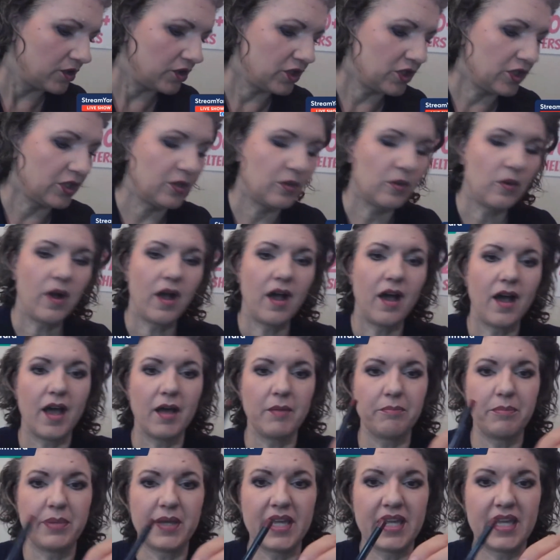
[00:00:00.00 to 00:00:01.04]
to
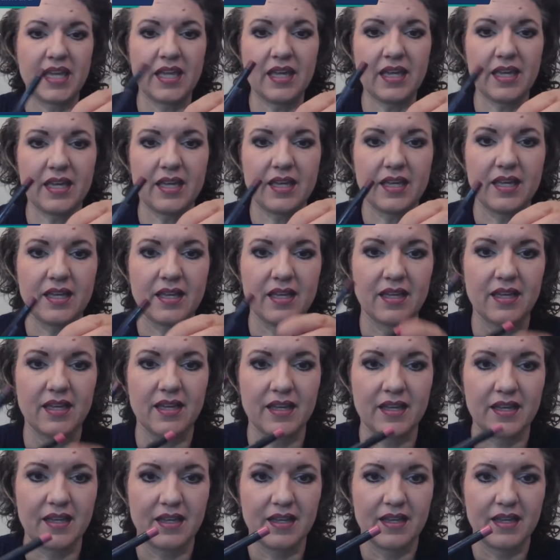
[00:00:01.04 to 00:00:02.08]
hot pink.
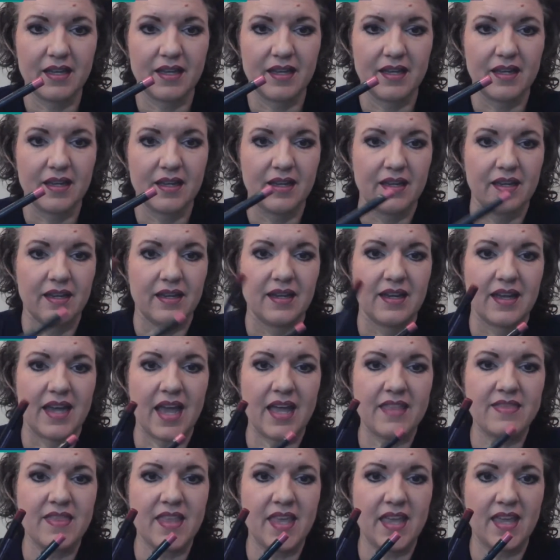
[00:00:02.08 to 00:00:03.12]

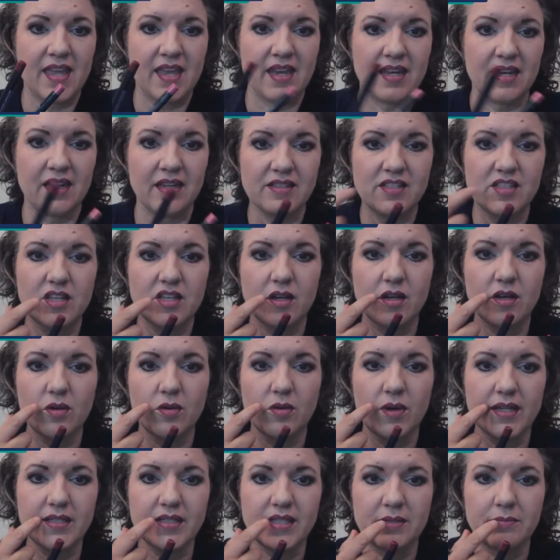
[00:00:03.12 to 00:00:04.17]
And then,
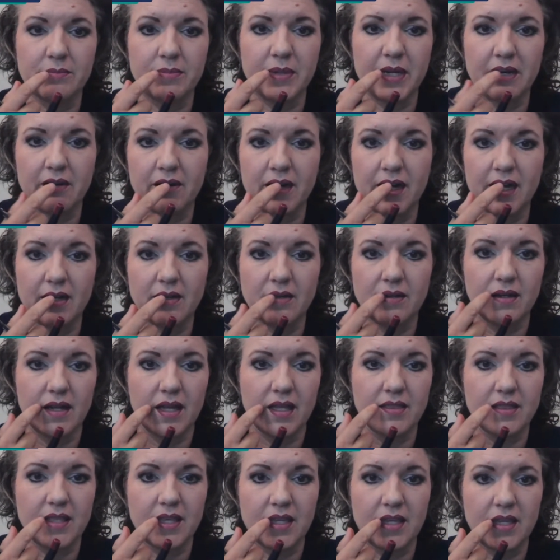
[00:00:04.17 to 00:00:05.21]
so I did berry
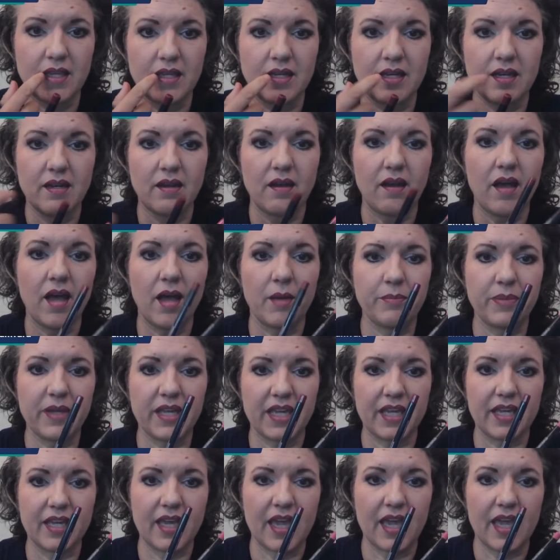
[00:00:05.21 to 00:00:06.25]
and then hot
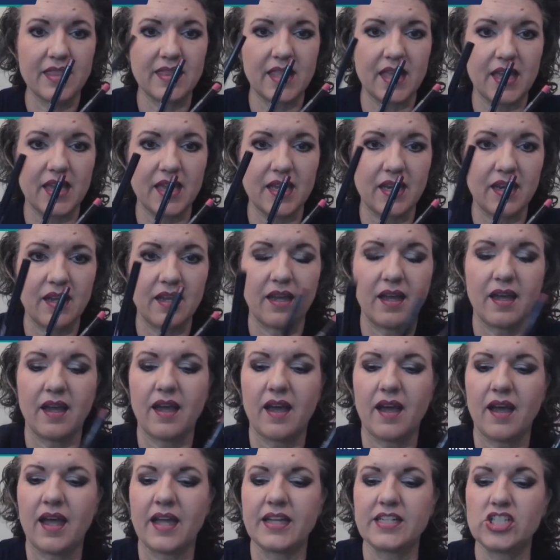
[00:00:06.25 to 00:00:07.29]
pink. And then
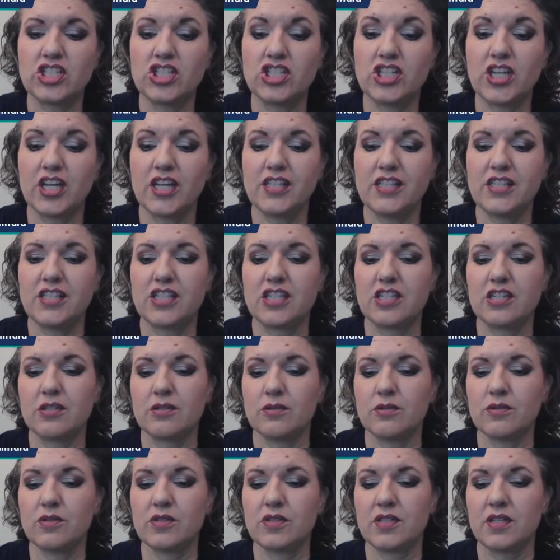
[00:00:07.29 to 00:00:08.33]
I just
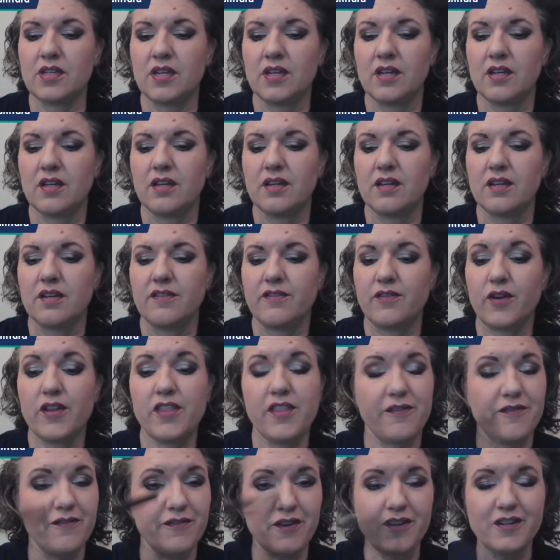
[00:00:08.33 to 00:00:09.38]
used, for
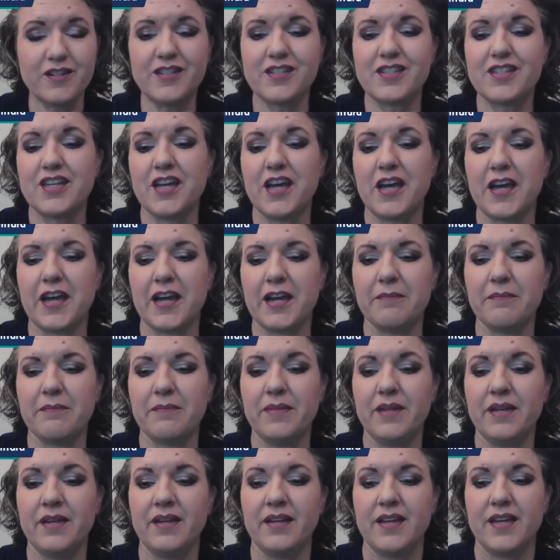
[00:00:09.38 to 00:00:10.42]
the first
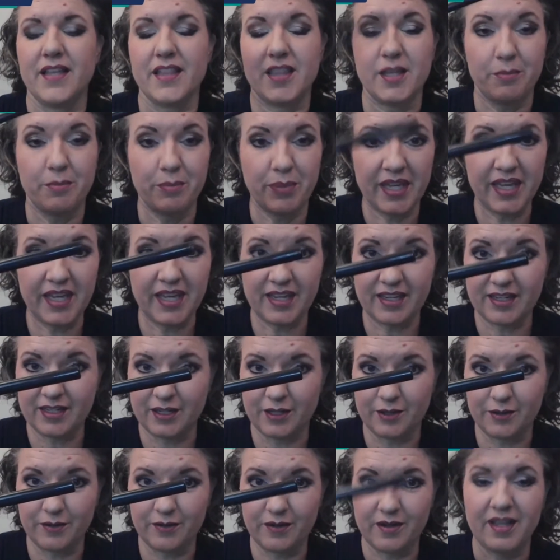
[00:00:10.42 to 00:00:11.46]
time, the pink
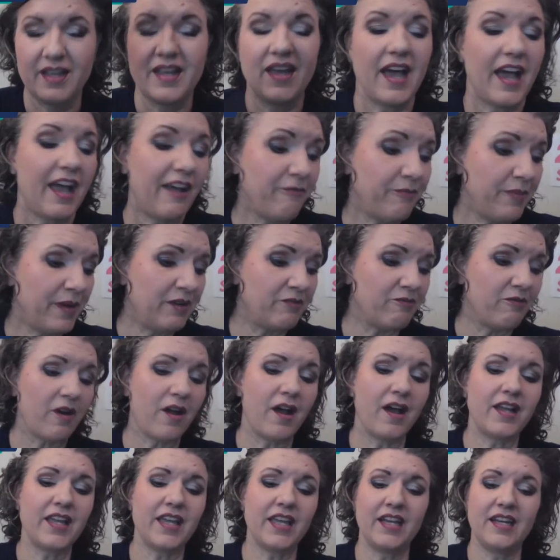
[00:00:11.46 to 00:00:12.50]
nude. I've been
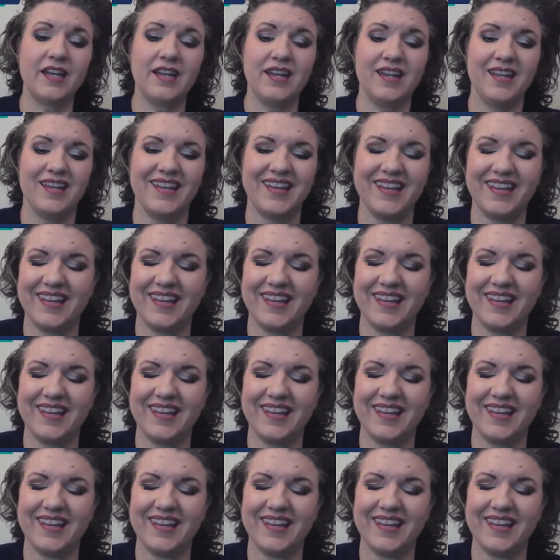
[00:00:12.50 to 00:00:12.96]
rocking